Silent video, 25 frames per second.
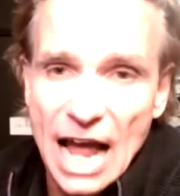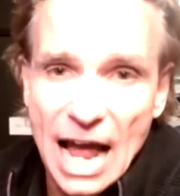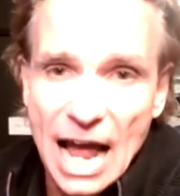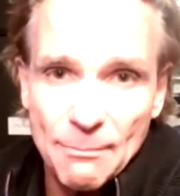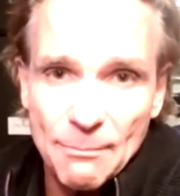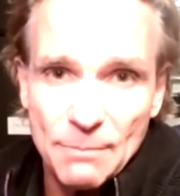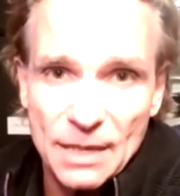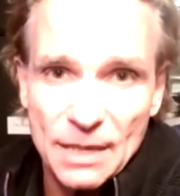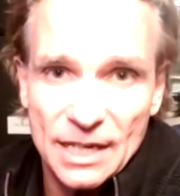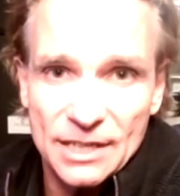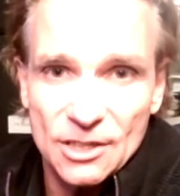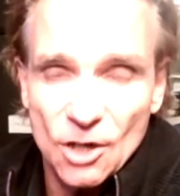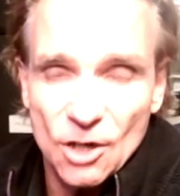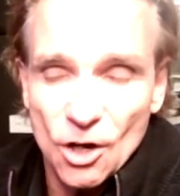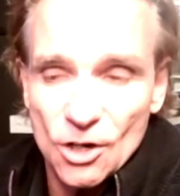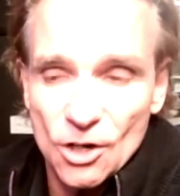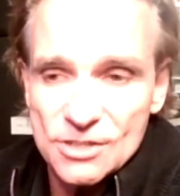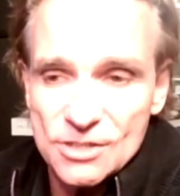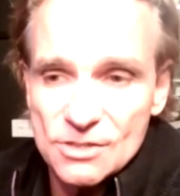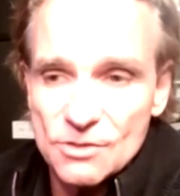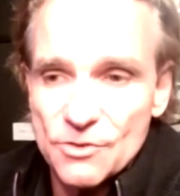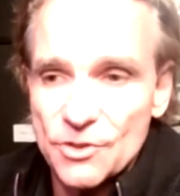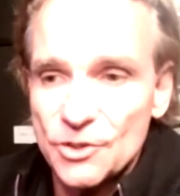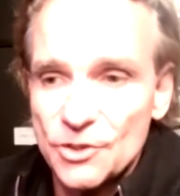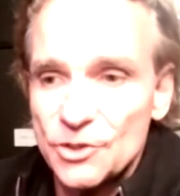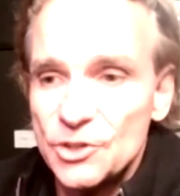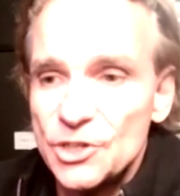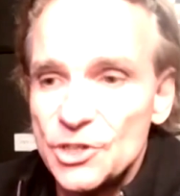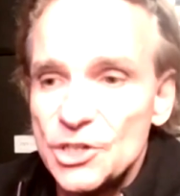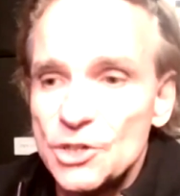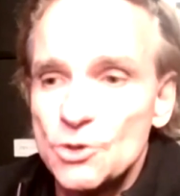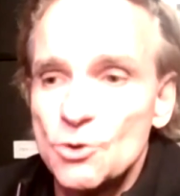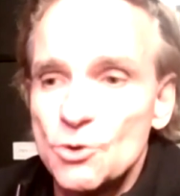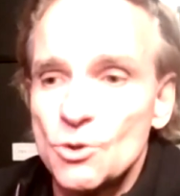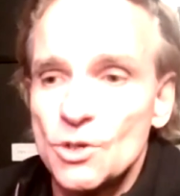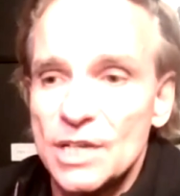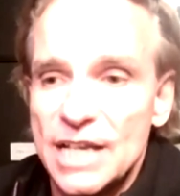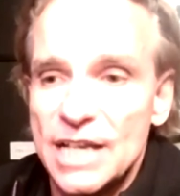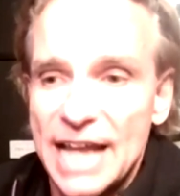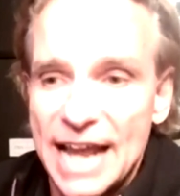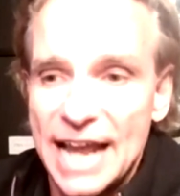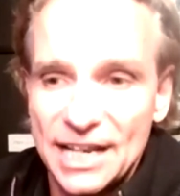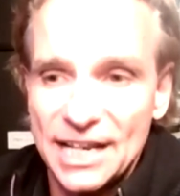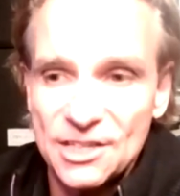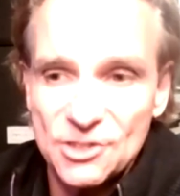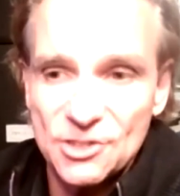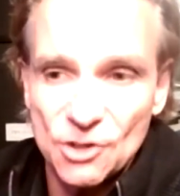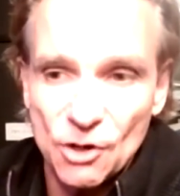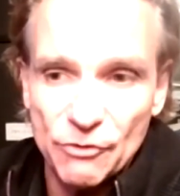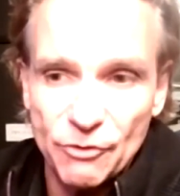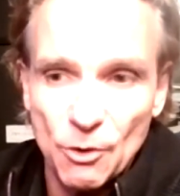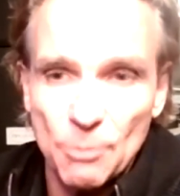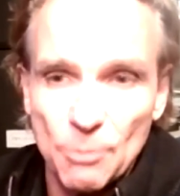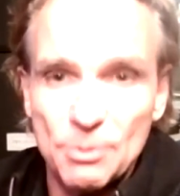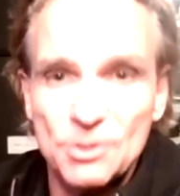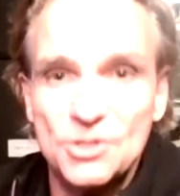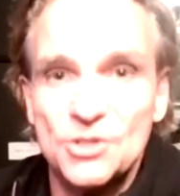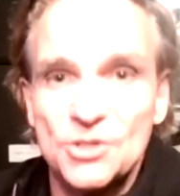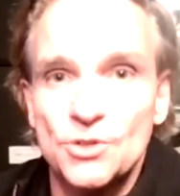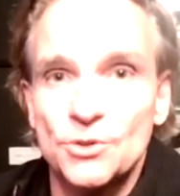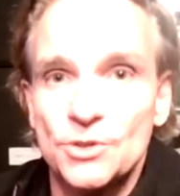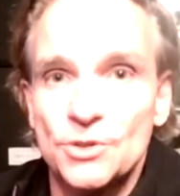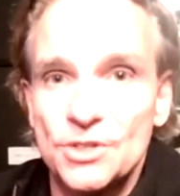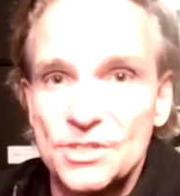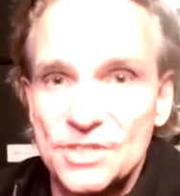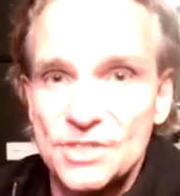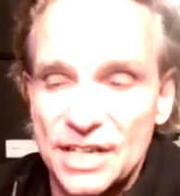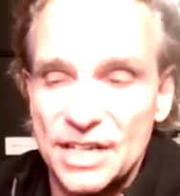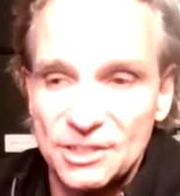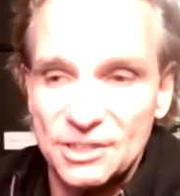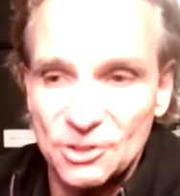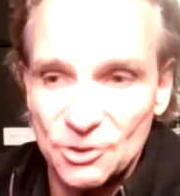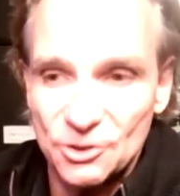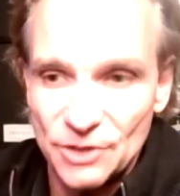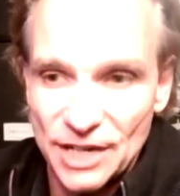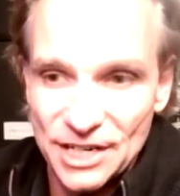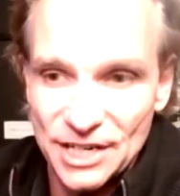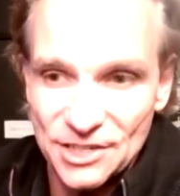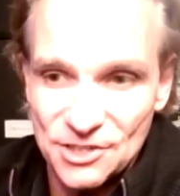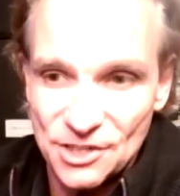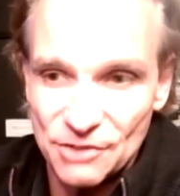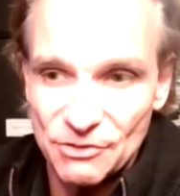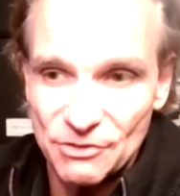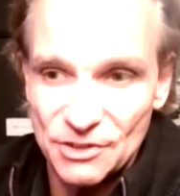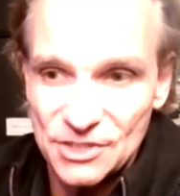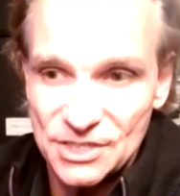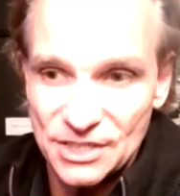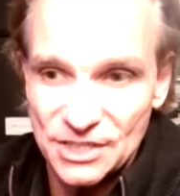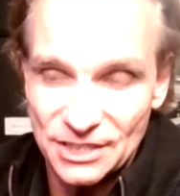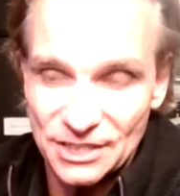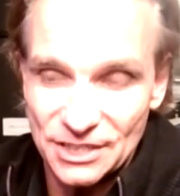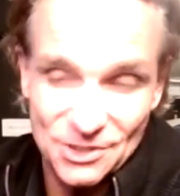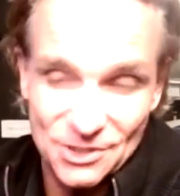Upland also the new land of opportunity and creativity.